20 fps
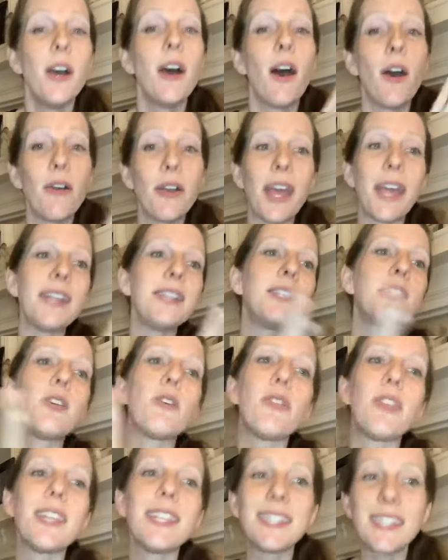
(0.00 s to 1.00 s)
Okay, so
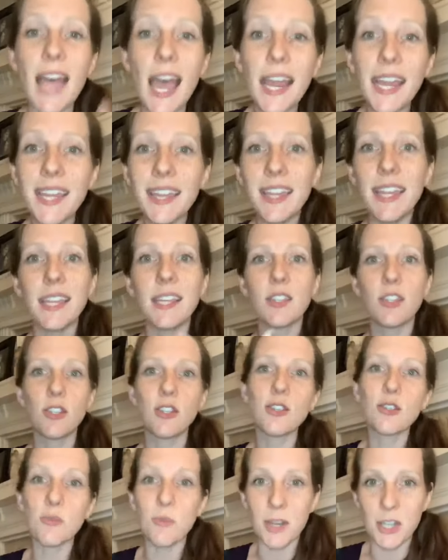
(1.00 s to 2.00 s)
the second thing is
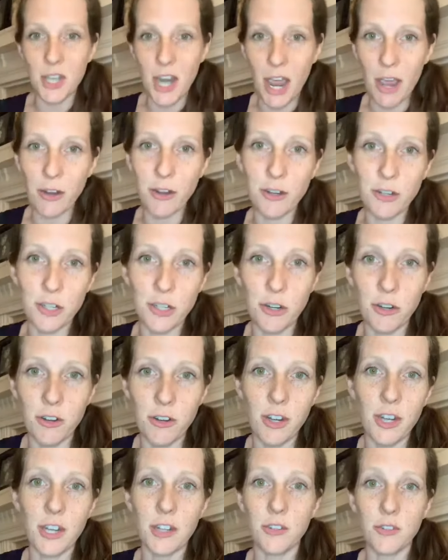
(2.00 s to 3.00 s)
to switch out your
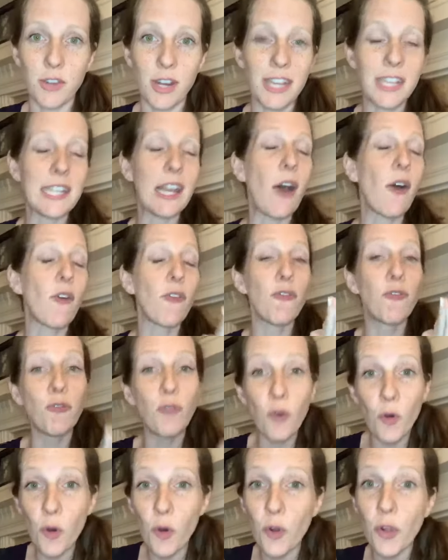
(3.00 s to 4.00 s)
sugary drinks. Now,
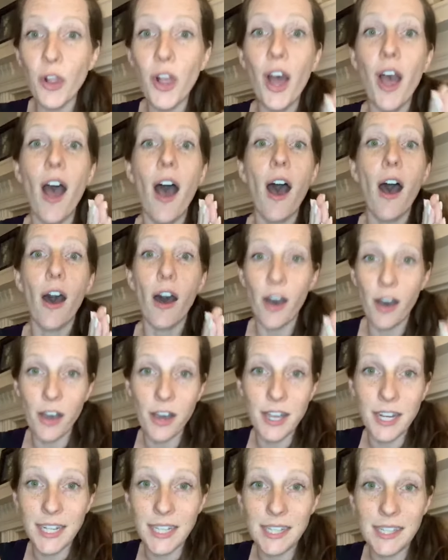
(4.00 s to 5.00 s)
full
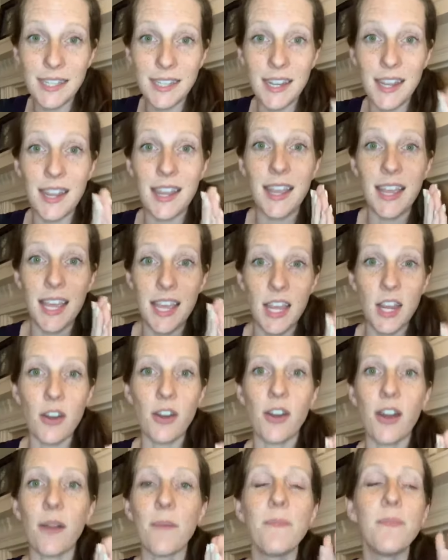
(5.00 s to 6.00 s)
honesty
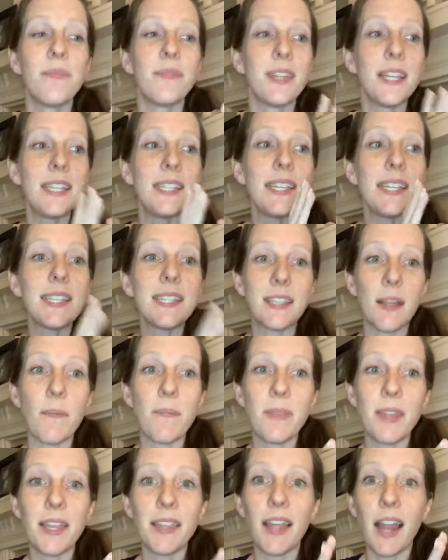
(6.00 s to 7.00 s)
here, this is
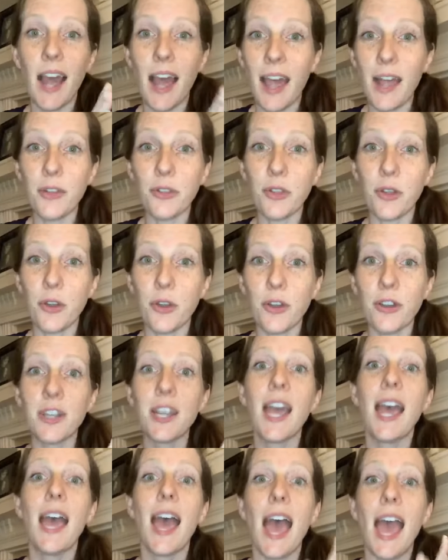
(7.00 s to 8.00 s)
something that I learned
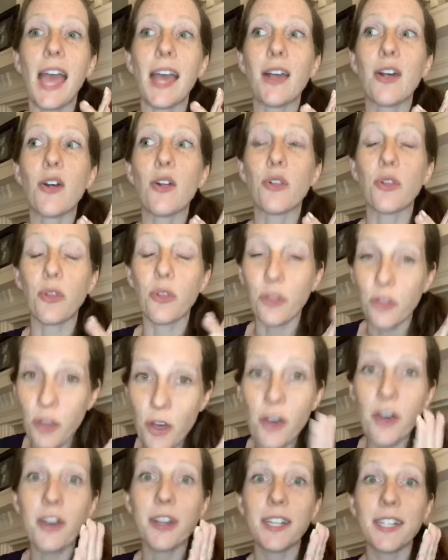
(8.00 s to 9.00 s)
a
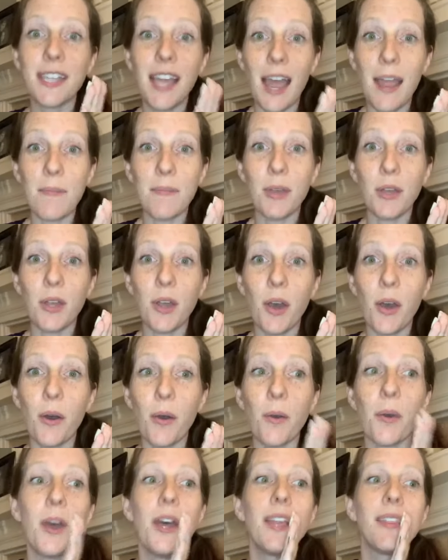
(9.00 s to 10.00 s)
long time
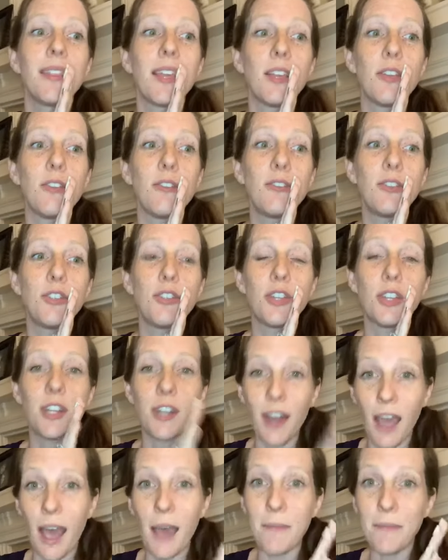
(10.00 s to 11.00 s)
ago, that you should
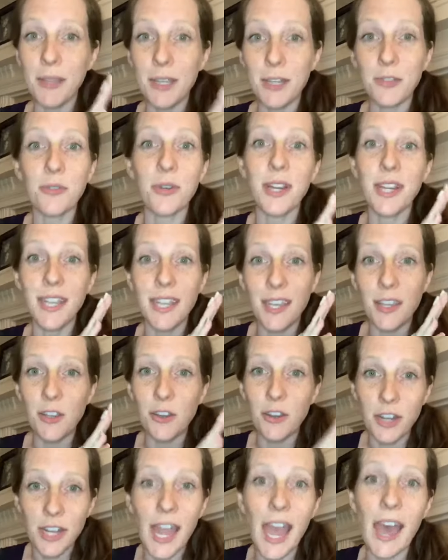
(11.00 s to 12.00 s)
not be drinking
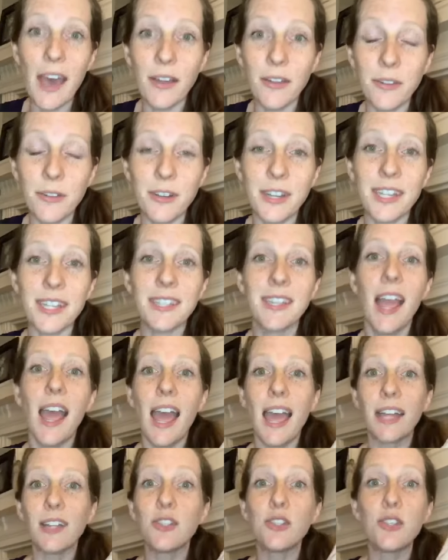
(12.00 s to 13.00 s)
your calories.
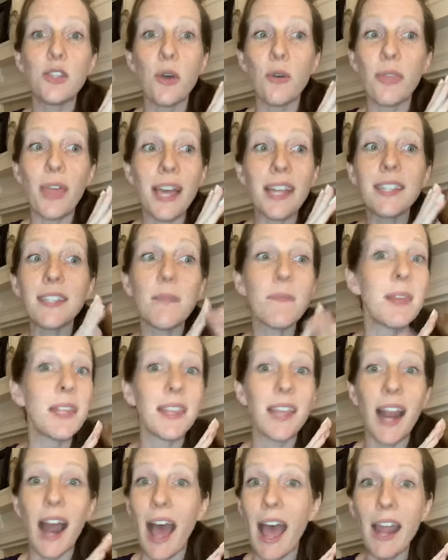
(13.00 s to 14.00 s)
And so that's something
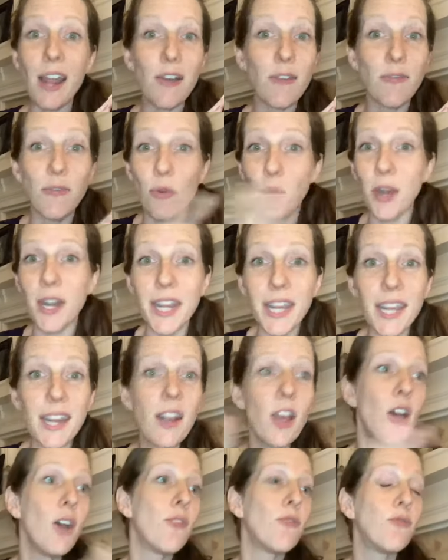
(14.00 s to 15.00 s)
that I avoided
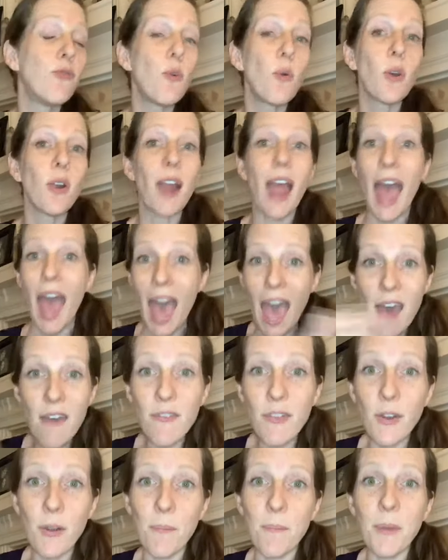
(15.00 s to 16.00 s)

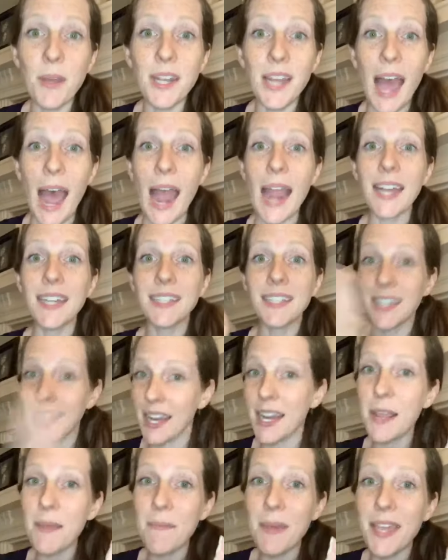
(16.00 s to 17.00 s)
forever, but I
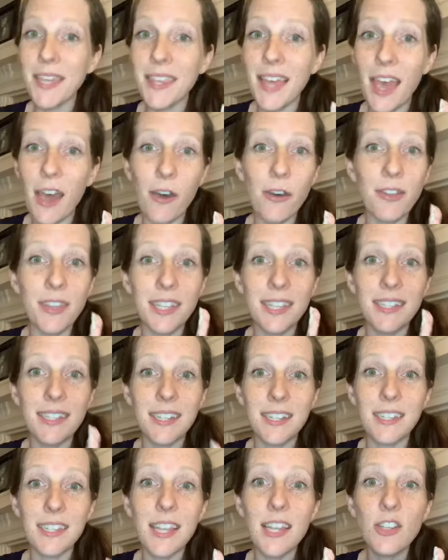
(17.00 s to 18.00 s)
didn't make the healthiest
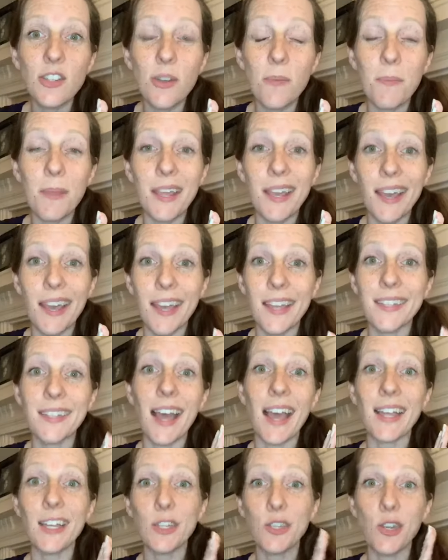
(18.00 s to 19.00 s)
decision, because
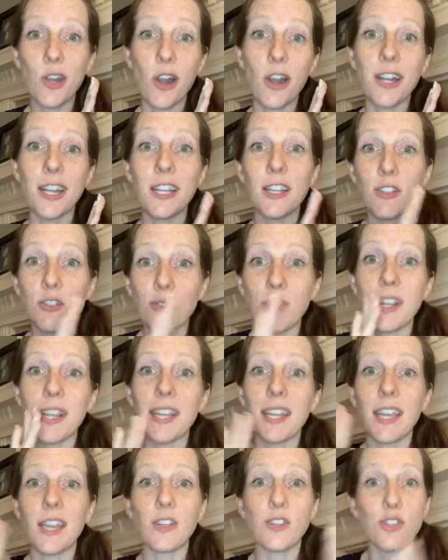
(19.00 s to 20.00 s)
I started
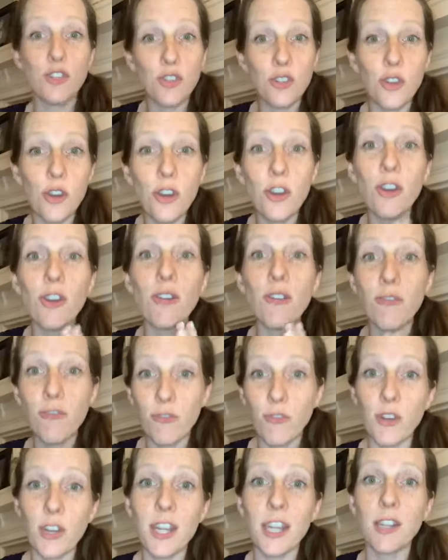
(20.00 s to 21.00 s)
drinking
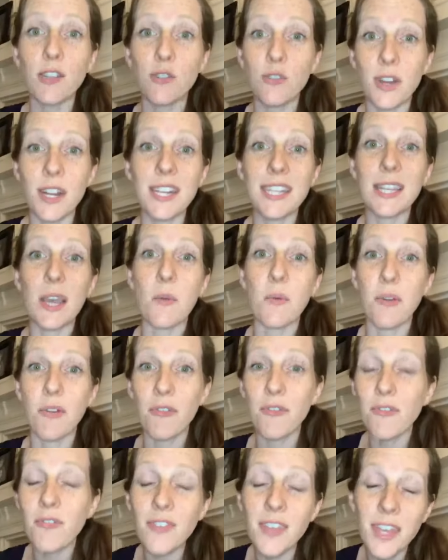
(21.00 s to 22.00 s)
sugar-free drinks that were
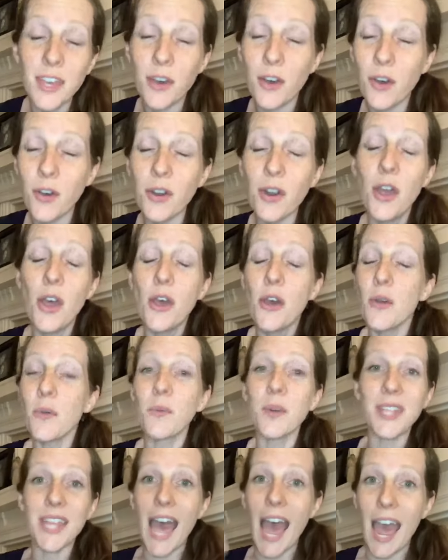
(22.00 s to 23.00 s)
filled
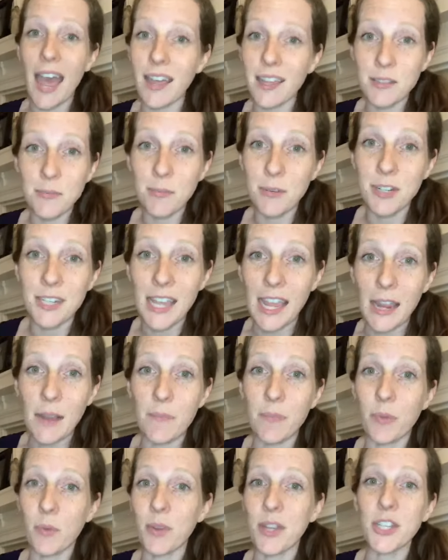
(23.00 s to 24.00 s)
with
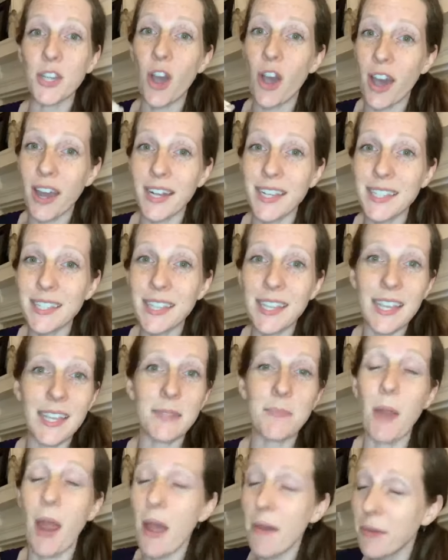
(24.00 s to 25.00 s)
aspartame, which honestly is
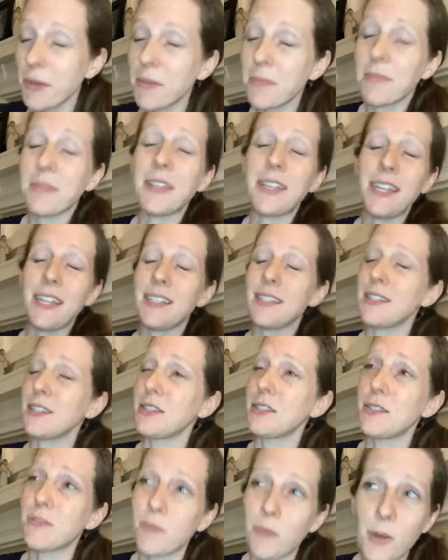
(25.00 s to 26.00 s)
probably
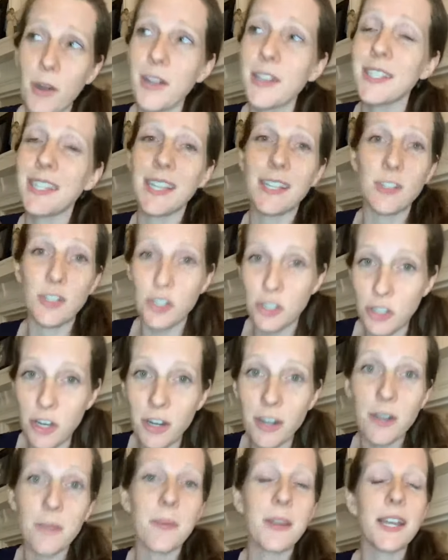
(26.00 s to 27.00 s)
worse than
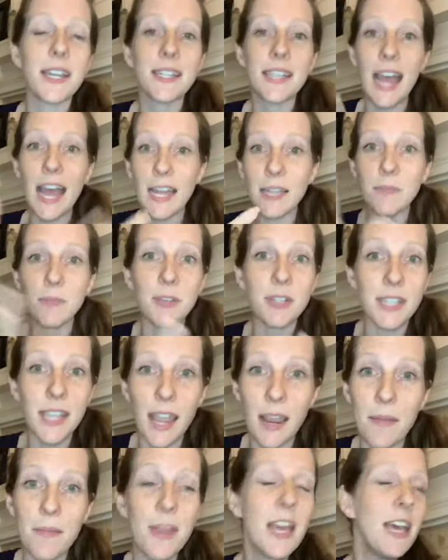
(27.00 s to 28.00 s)
sugar, because
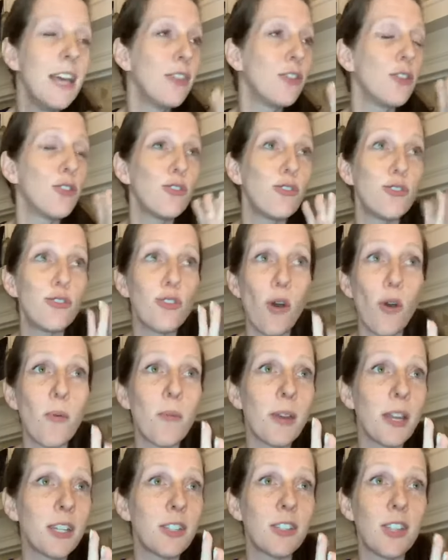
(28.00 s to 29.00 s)
aspartame, there's so
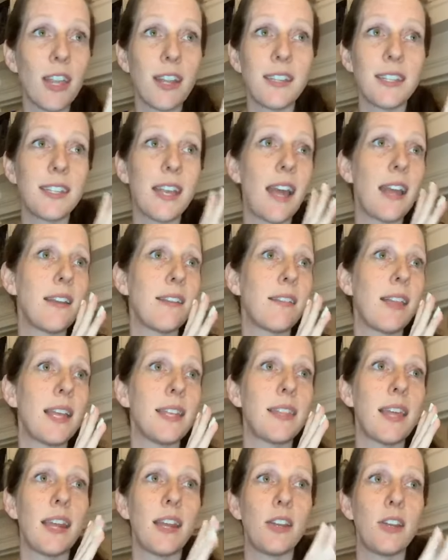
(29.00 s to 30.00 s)
much that it's tied to,
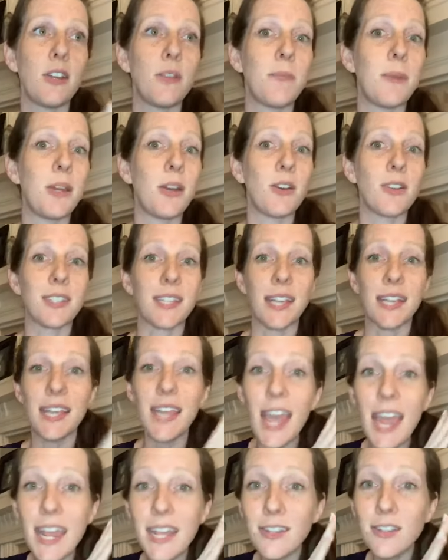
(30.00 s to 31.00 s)
like, that it could be causing
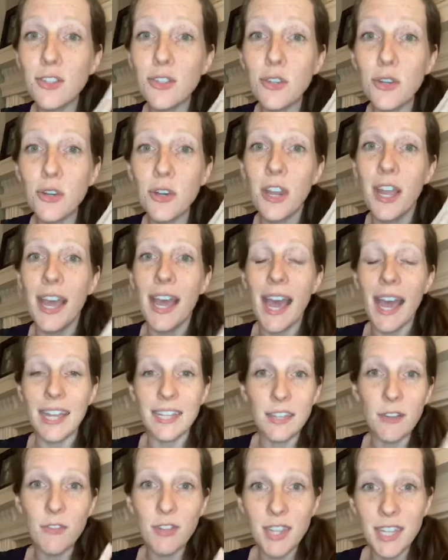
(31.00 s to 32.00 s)
cancer and
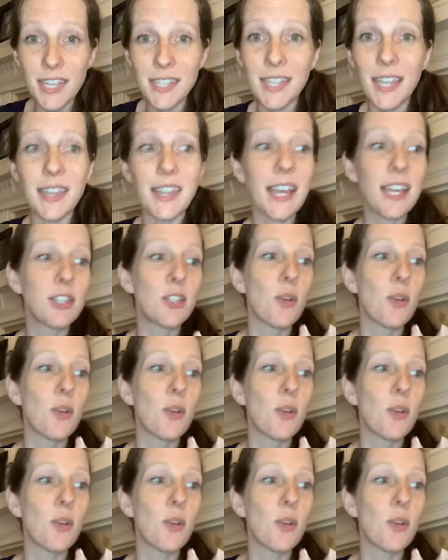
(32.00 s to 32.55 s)
different things like that.